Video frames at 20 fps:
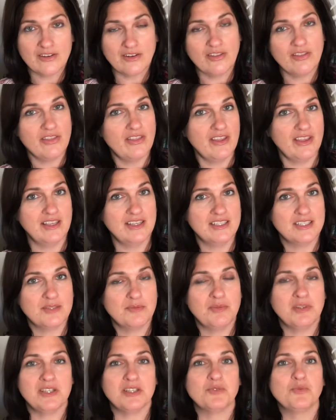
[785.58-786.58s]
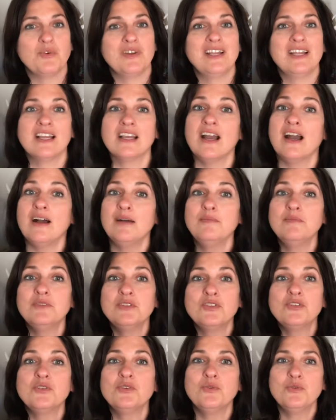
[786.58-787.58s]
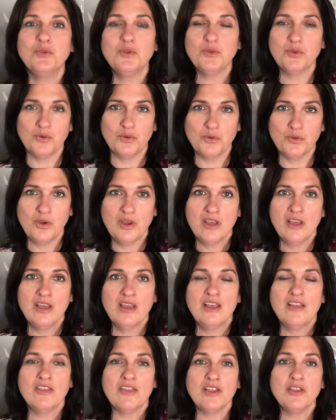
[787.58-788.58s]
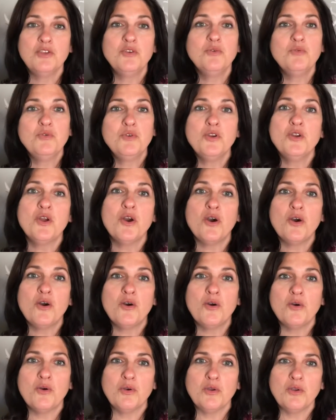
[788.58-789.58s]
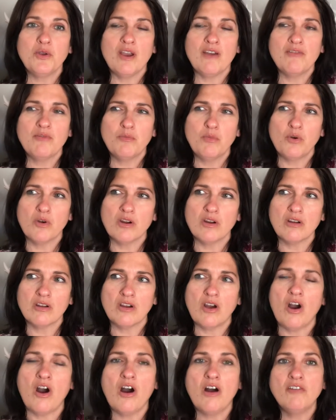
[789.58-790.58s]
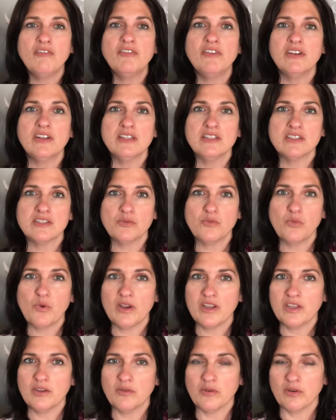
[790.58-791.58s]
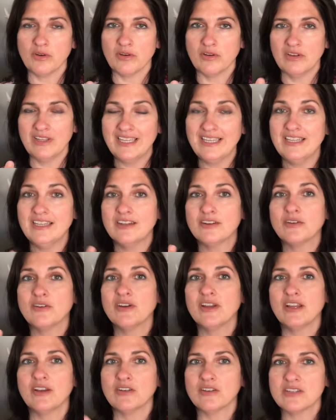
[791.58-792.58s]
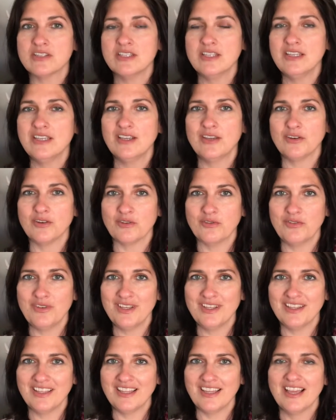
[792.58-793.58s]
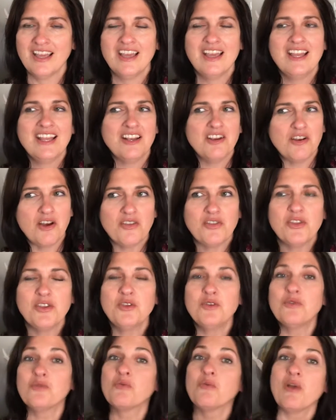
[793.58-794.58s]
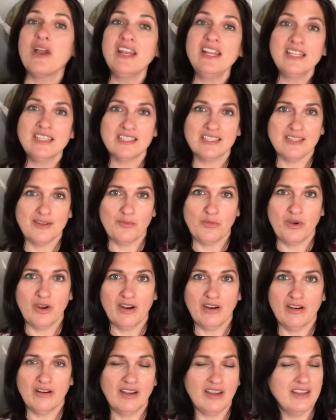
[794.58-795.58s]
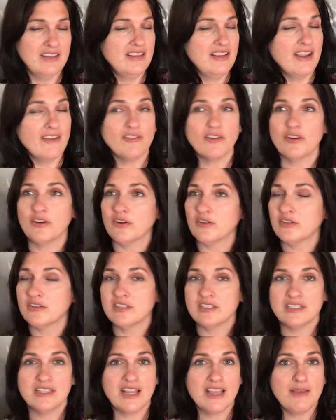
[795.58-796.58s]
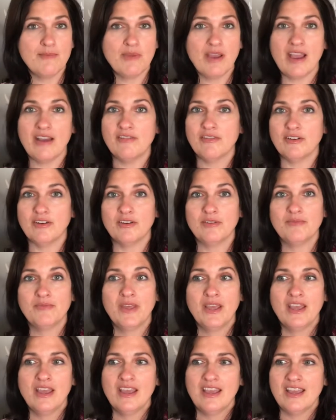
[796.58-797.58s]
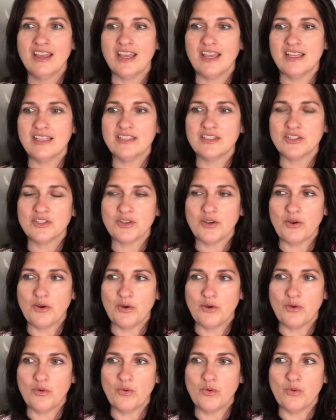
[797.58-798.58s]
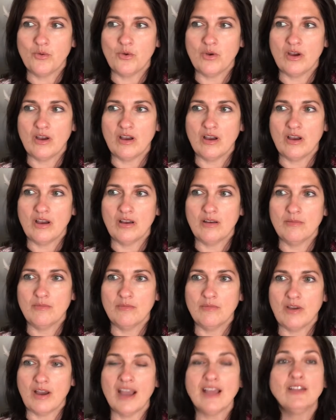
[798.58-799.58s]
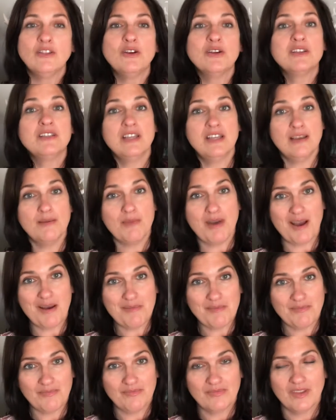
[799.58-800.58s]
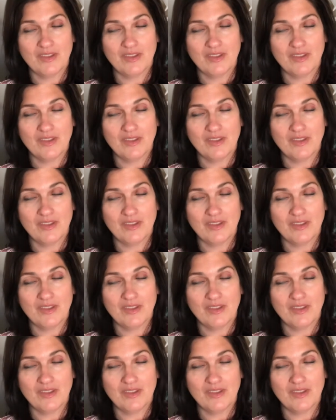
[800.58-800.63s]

on things because when it comes to you, then you know you have more confidence in what you were hearing or seeing or feeling. Not that you read it somewhere. I'd never heard this name ever. And so um, I looked him up,